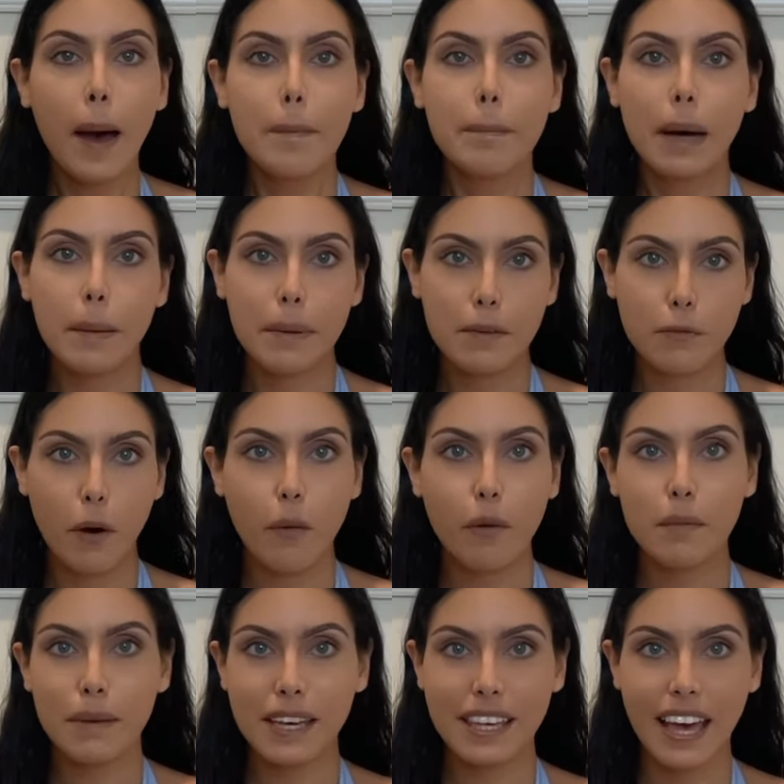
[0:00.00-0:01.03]
But before we
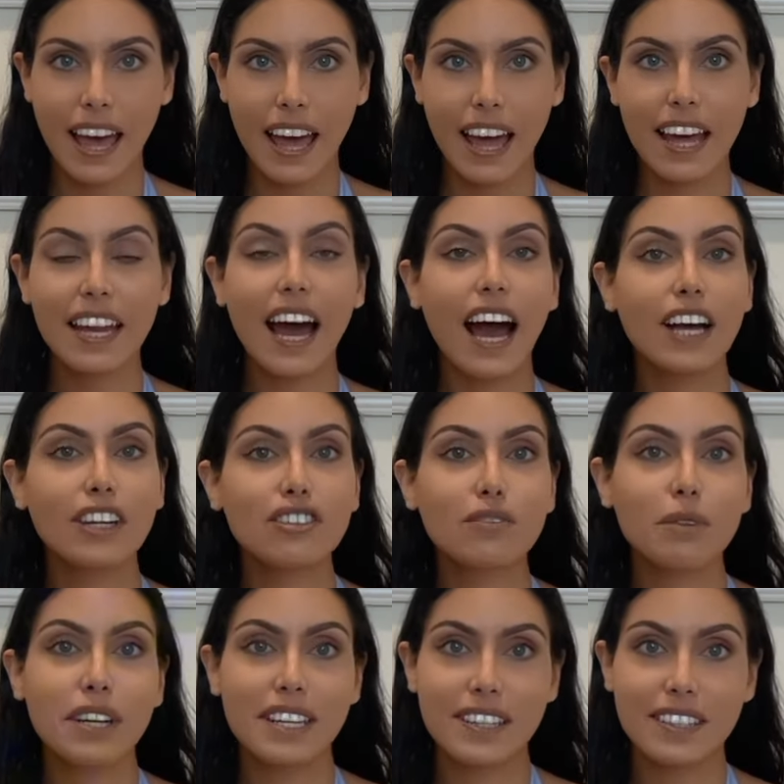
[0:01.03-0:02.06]
begin, I just
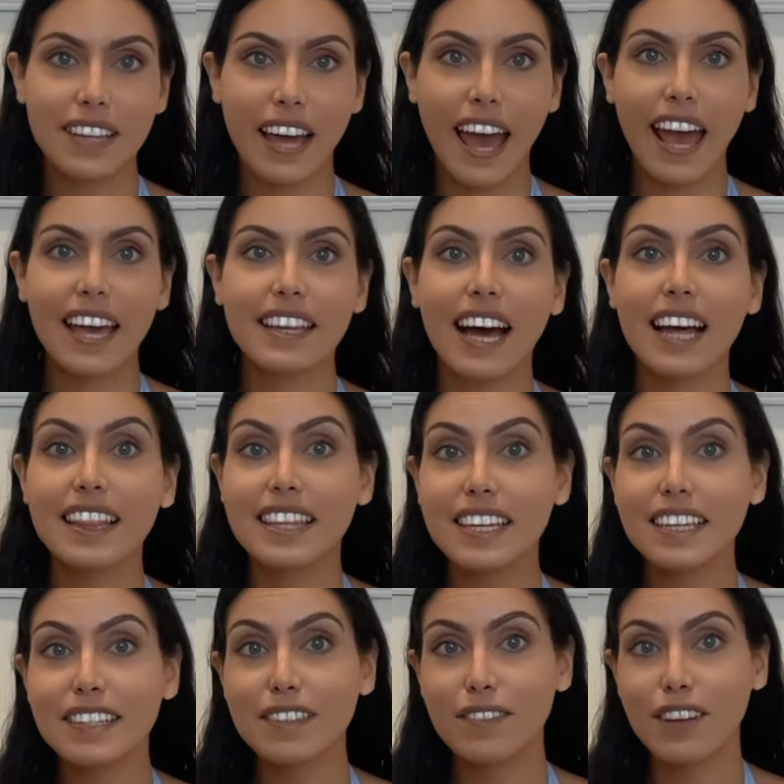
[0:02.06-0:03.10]
wanna say that
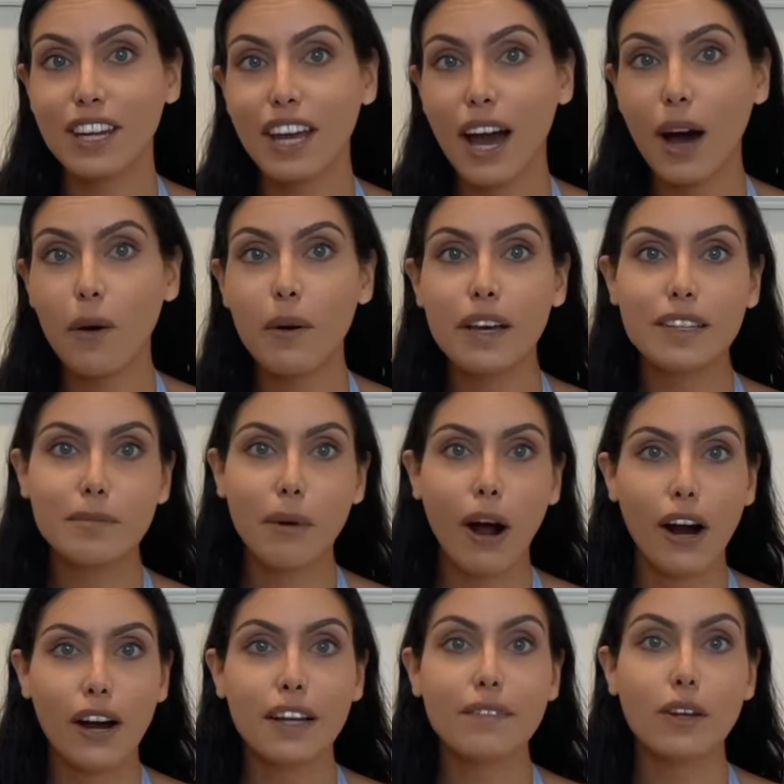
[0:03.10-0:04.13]
this video is
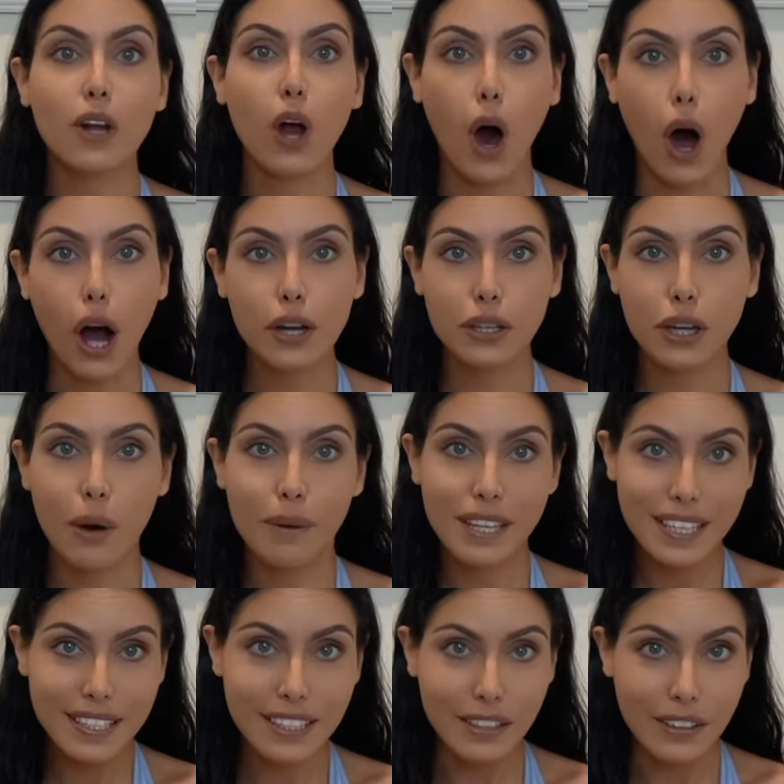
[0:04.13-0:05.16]
part of an ongoing
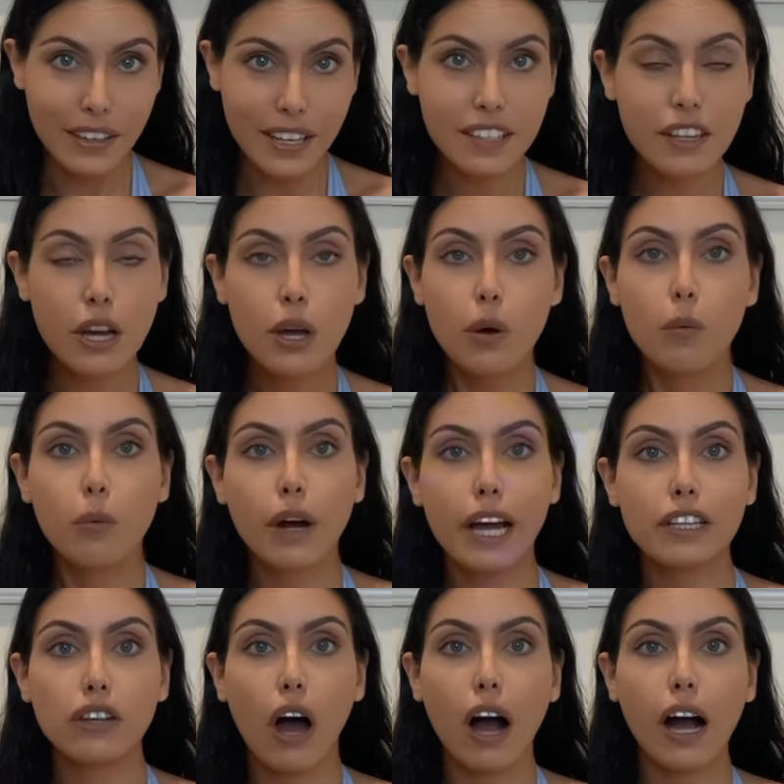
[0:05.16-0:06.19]
series where I
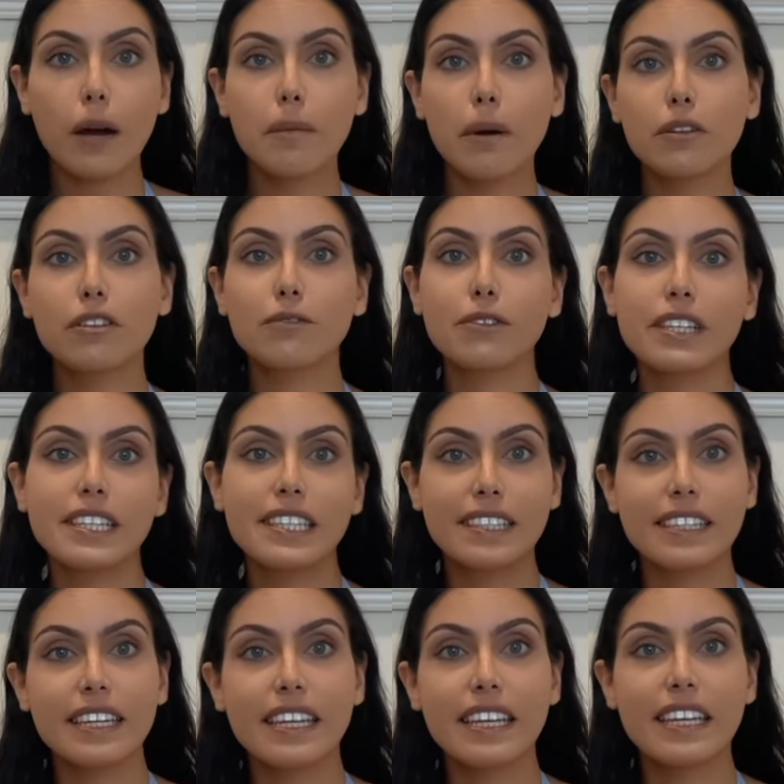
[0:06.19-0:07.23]
talk about different
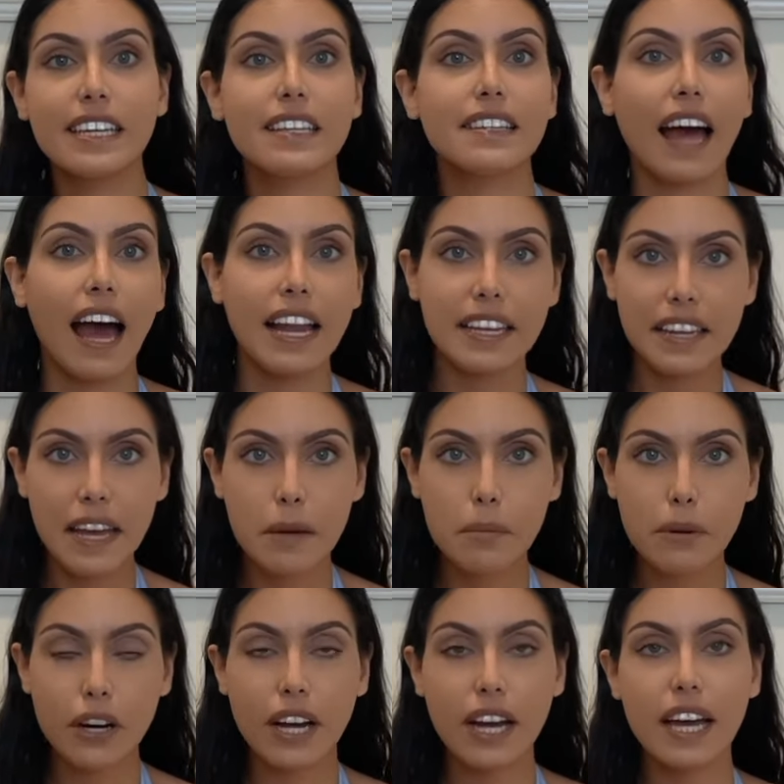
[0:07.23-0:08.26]
cities and
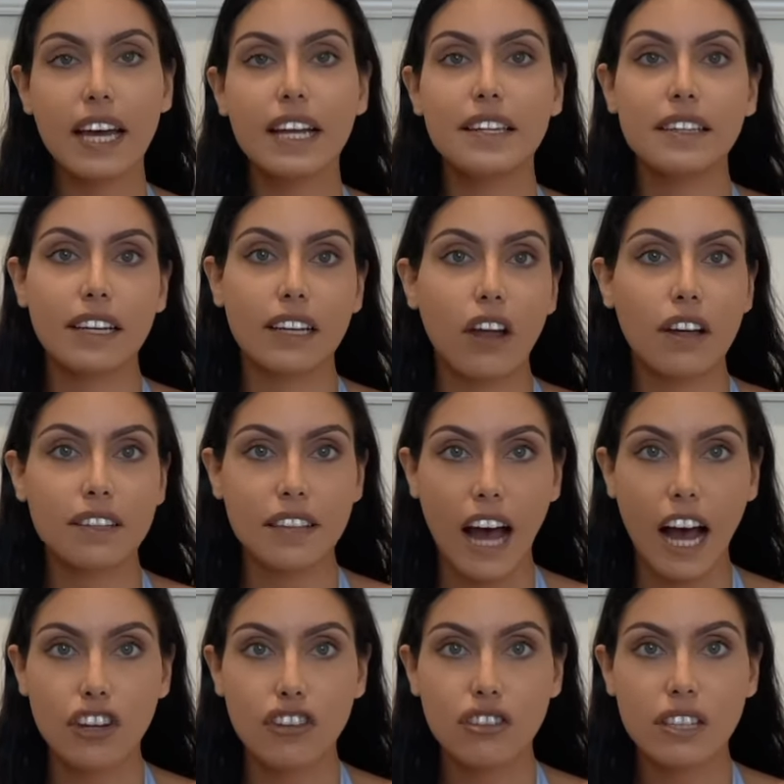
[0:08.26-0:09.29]
neighborhoods in Los
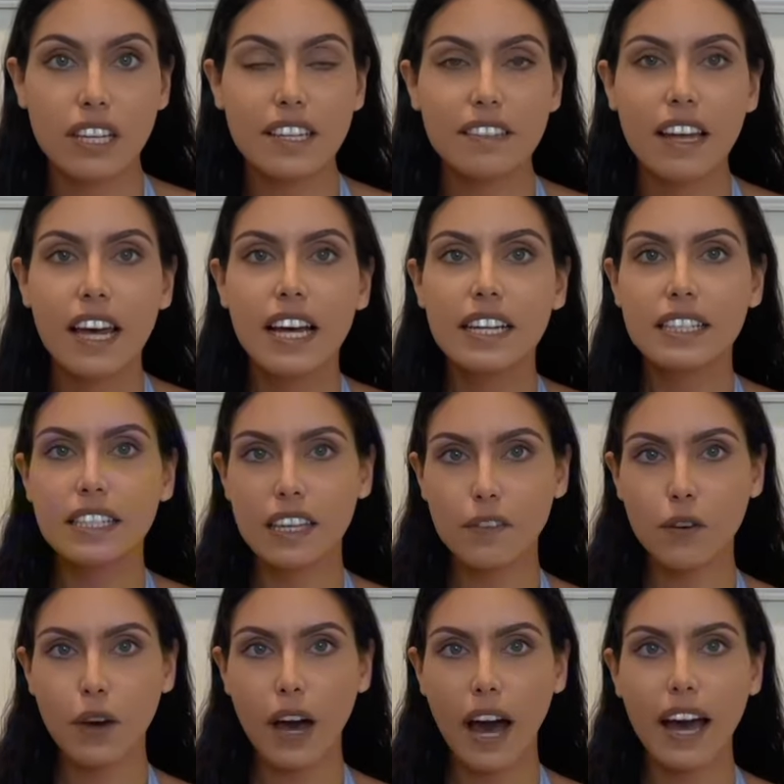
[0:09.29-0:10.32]
Angeles to give
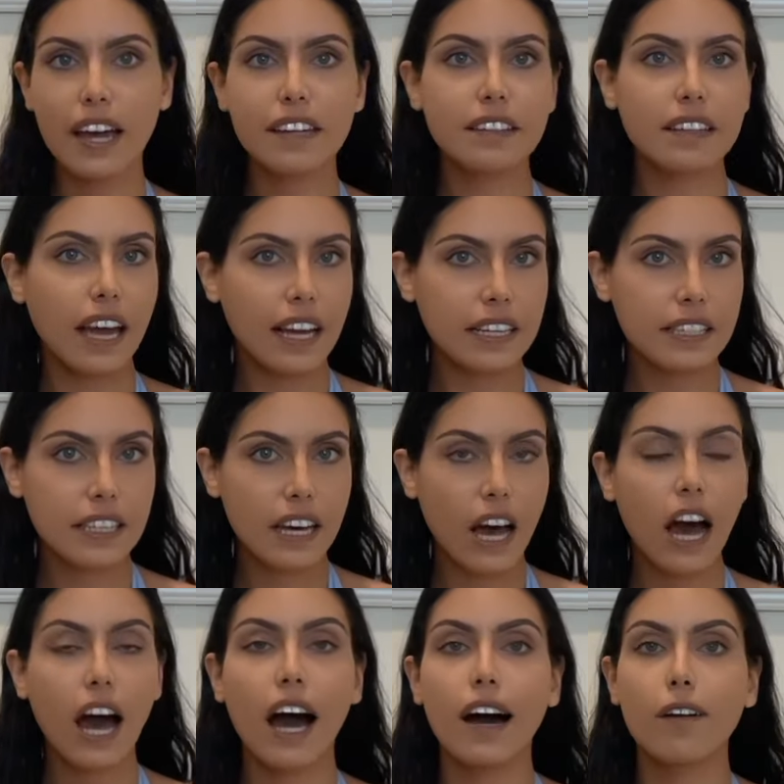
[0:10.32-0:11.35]
you guys an
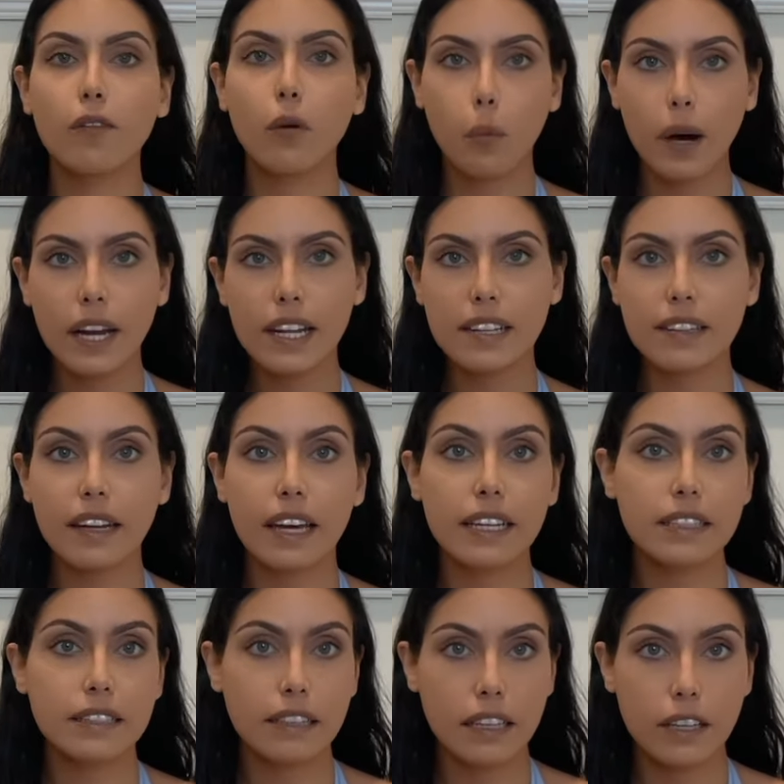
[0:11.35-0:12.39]
idea of what it's like
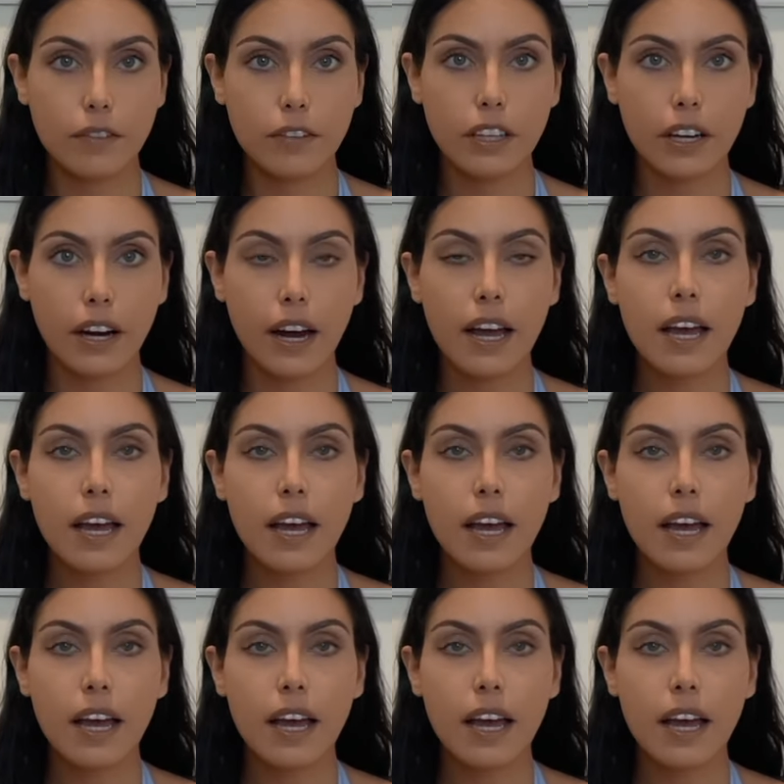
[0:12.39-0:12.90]
to live here.